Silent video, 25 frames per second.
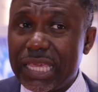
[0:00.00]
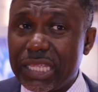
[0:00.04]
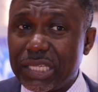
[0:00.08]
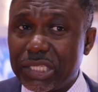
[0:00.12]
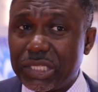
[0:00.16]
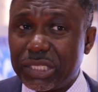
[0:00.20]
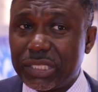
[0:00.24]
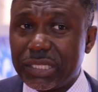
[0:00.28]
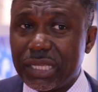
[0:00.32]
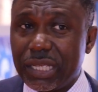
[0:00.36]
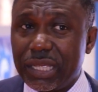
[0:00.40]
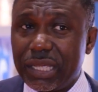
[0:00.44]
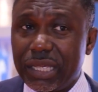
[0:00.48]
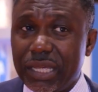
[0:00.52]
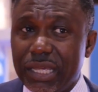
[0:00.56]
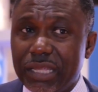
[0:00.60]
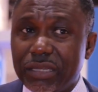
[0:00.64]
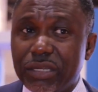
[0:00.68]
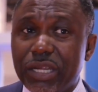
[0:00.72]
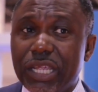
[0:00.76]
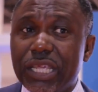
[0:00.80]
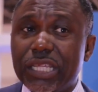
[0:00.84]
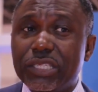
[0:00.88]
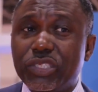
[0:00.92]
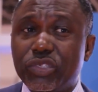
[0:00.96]
is, uh,
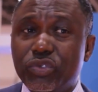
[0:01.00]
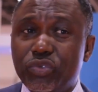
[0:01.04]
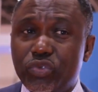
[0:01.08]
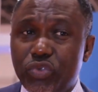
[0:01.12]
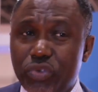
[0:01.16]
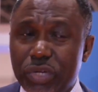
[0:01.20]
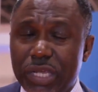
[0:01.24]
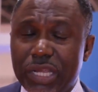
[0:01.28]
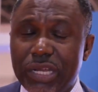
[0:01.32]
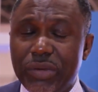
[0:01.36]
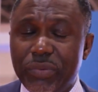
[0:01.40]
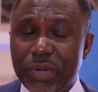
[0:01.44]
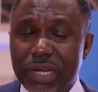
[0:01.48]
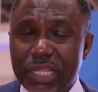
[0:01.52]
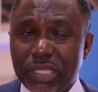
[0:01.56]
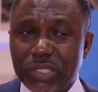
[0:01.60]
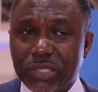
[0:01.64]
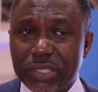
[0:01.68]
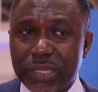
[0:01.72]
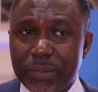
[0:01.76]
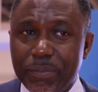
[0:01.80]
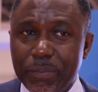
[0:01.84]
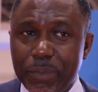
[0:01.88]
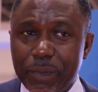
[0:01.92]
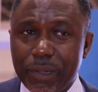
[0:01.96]
it, it's really, really
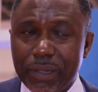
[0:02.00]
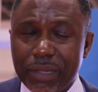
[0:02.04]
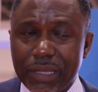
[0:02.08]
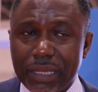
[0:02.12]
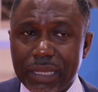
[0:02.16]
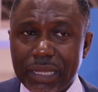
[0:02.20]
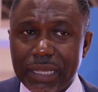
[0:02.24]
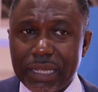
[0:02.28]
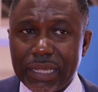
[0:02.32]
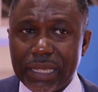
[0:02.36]
simple.